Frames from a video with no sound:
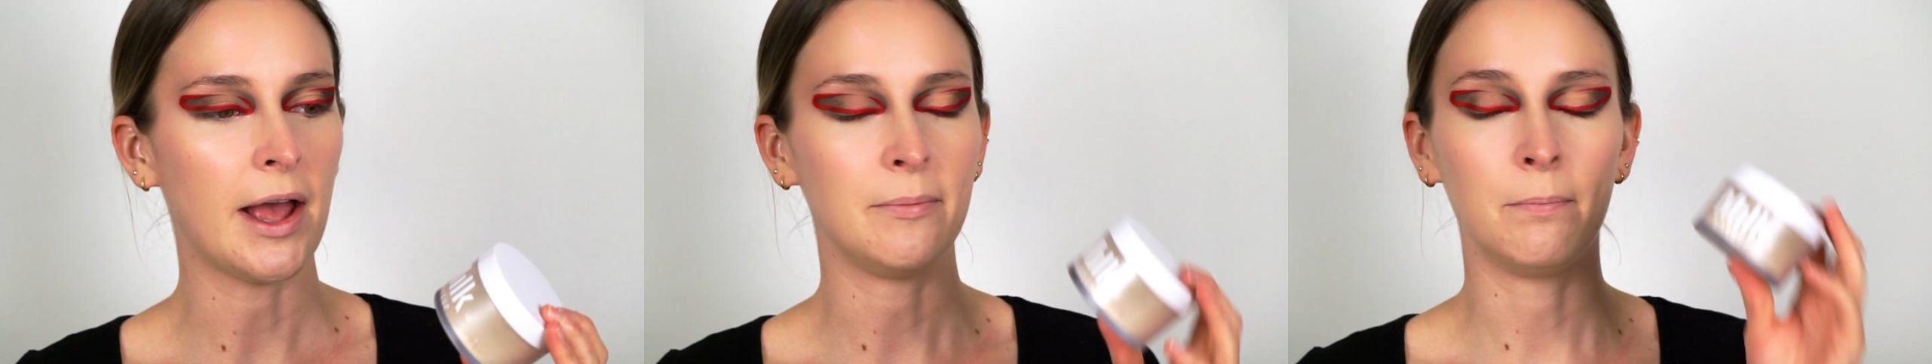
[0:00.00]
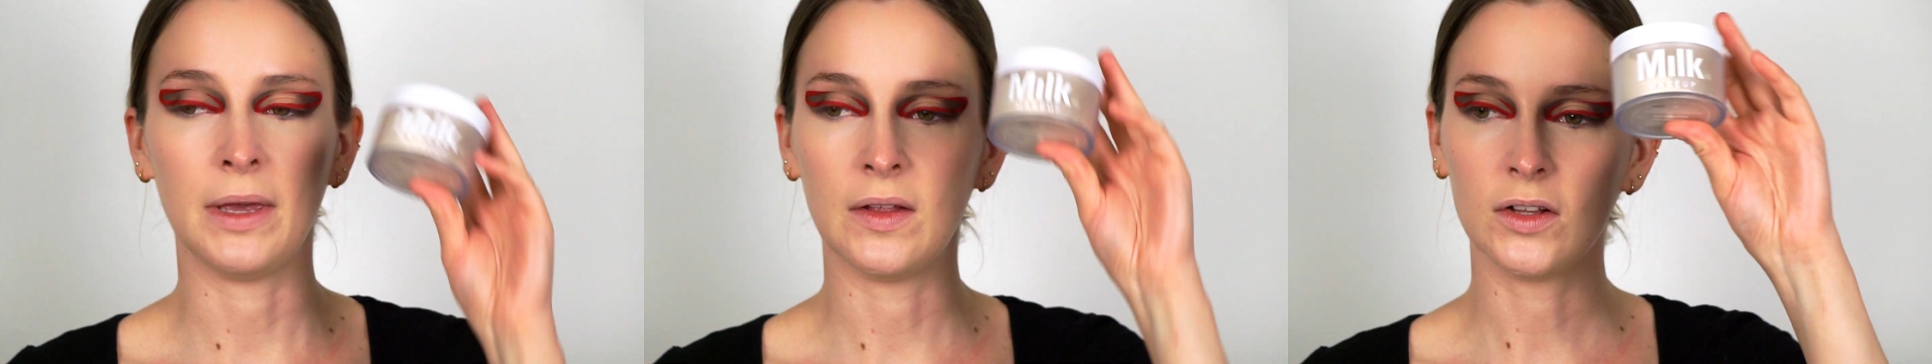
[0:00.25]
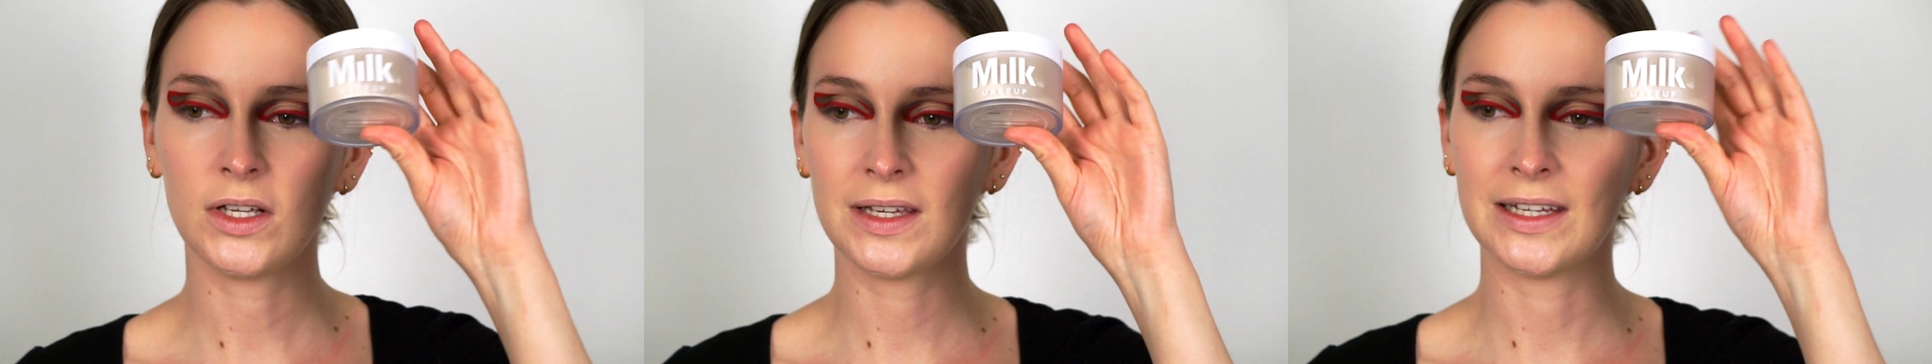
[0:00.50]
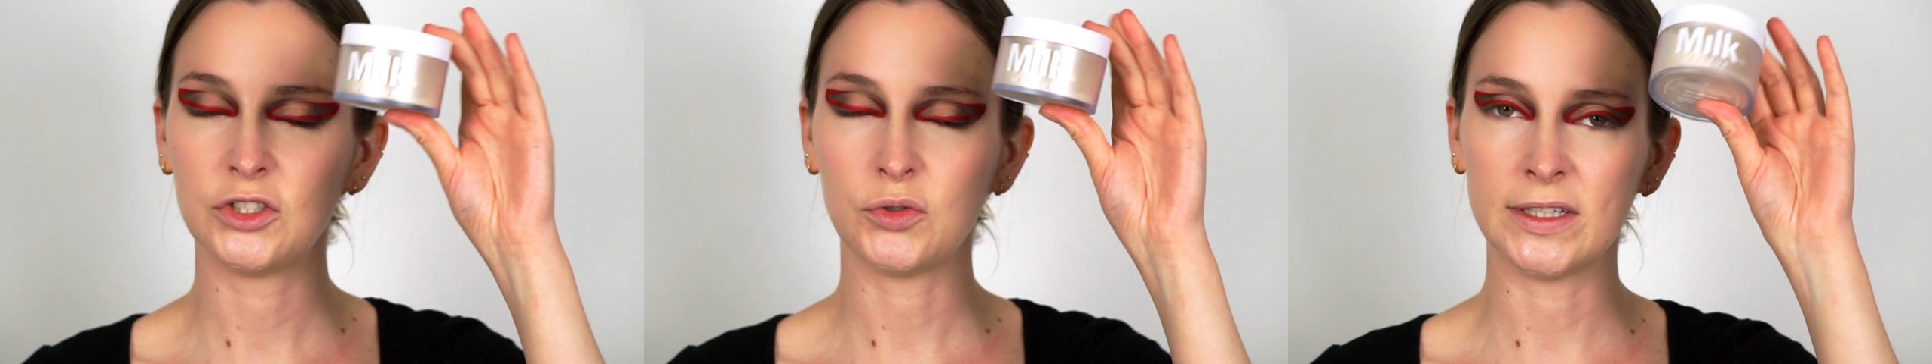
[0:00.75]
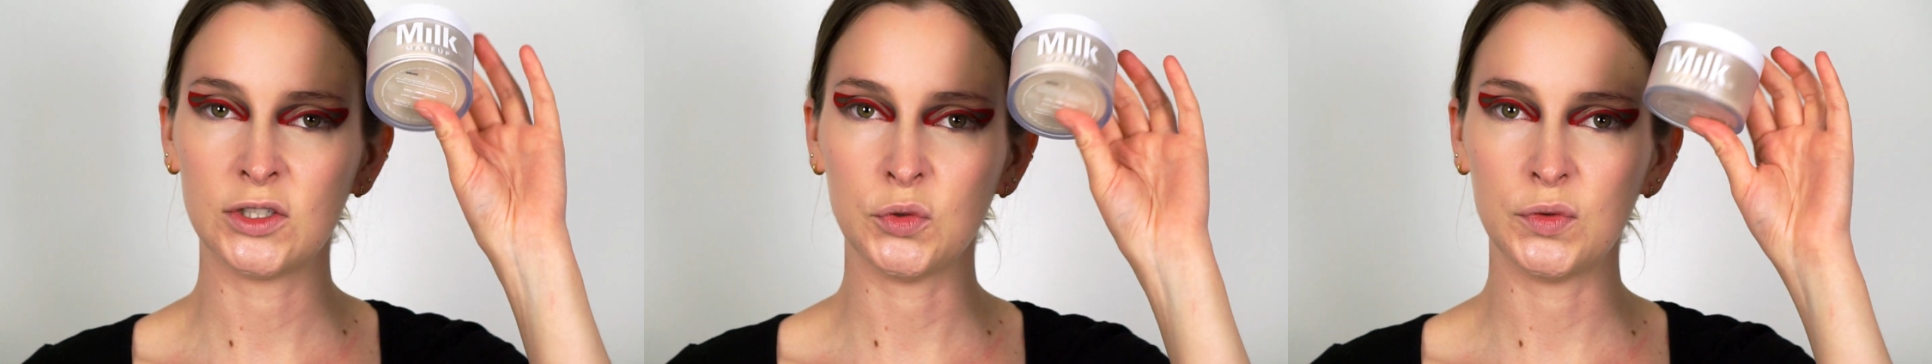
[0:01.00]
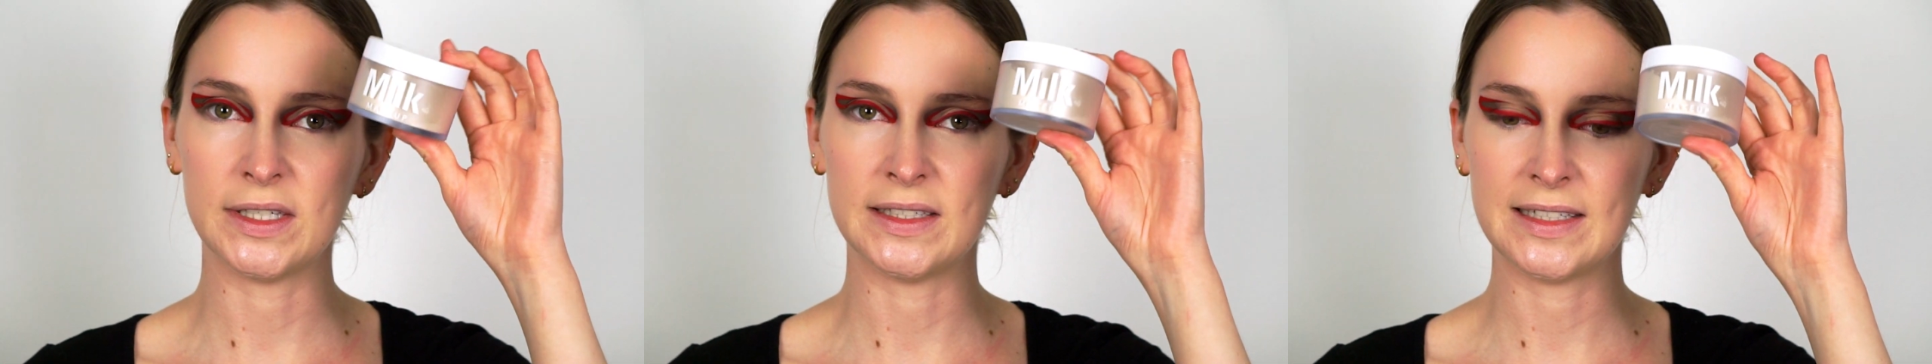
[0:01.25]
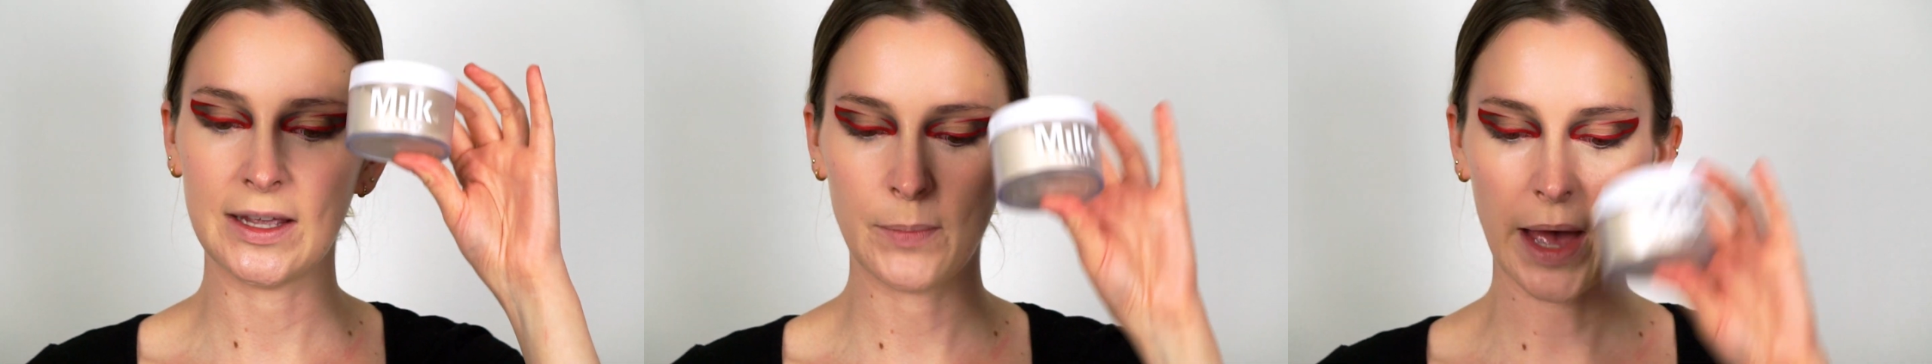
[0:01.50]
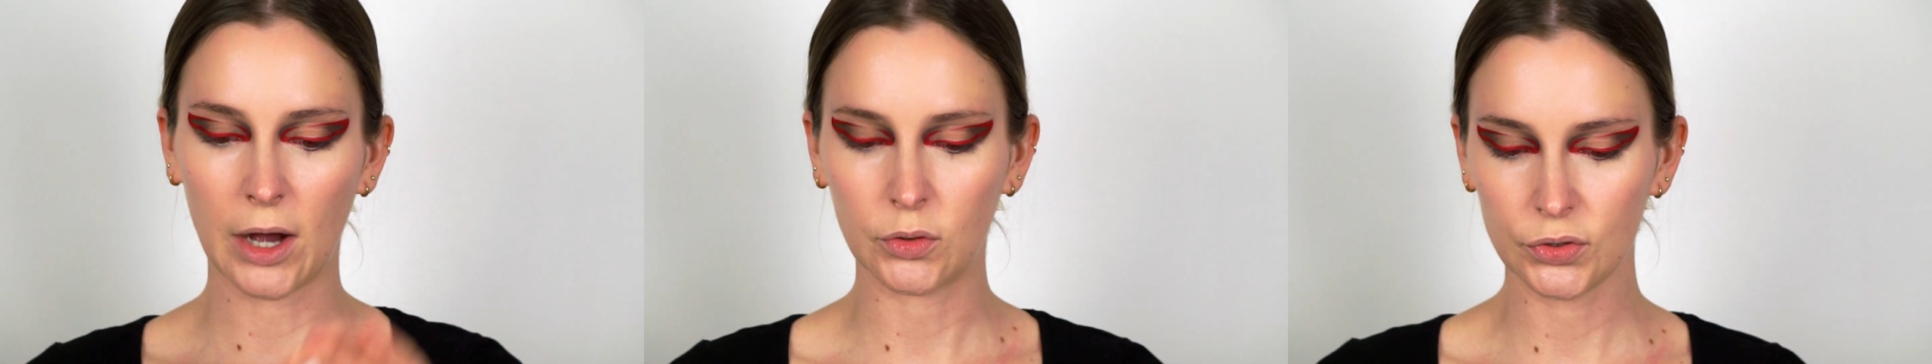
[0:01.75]
Milk Translucent
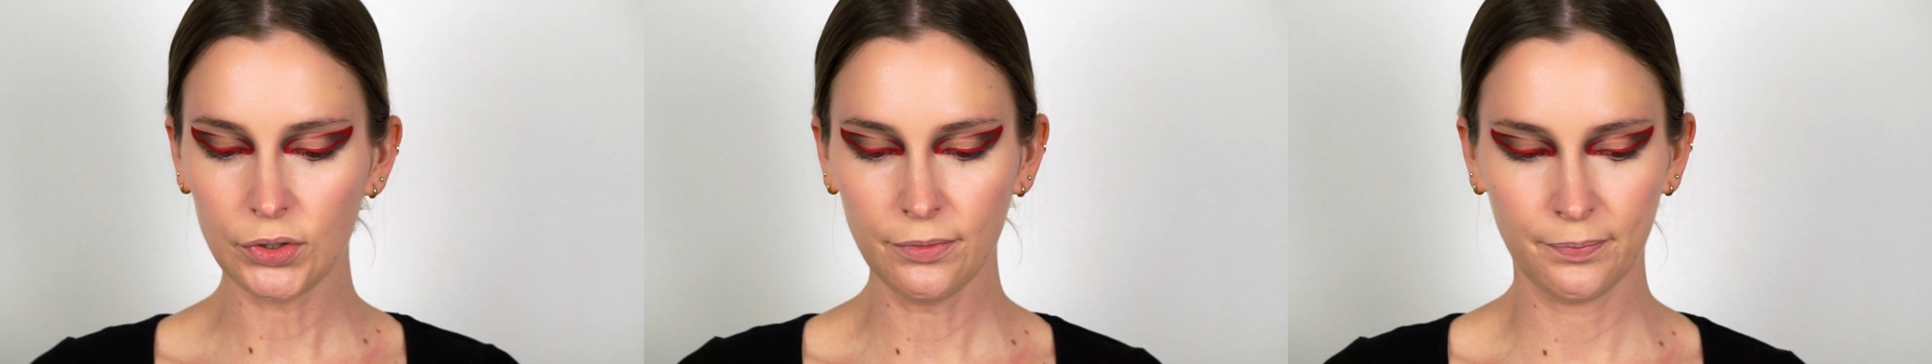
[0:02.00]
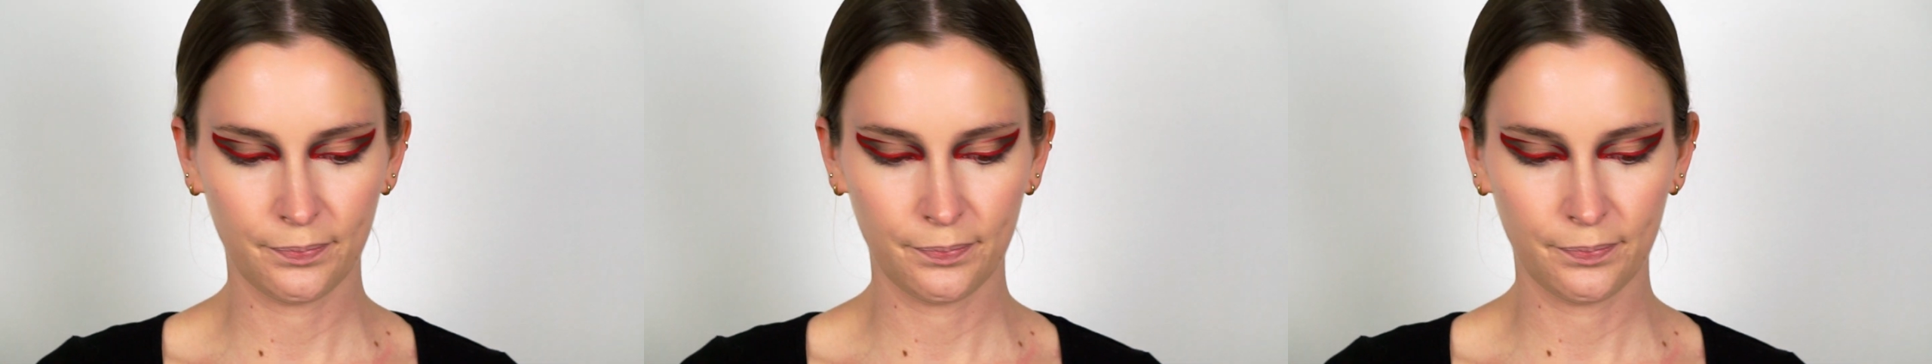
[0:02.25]
Powder.